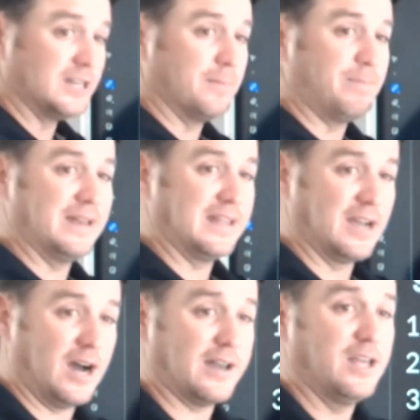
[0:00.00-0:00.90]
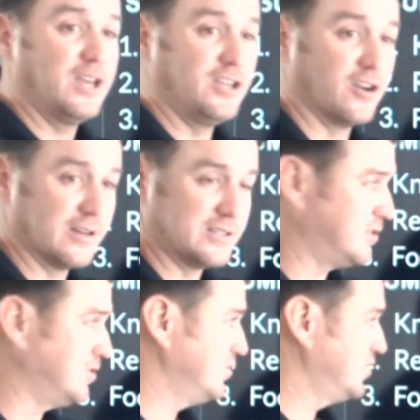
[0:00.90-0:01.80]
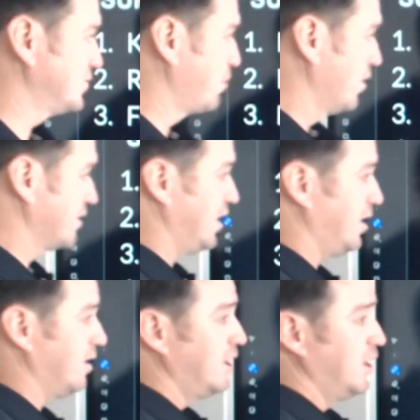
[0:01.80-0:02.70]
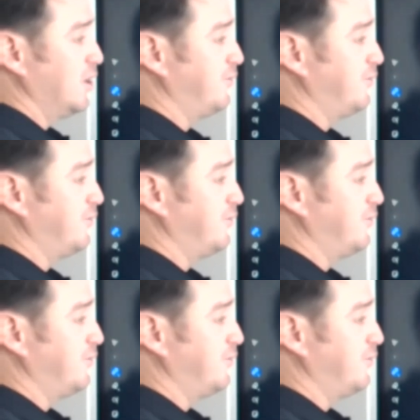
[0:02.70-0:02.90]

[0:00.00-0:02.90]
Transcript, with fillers: depending on your institution's protocol.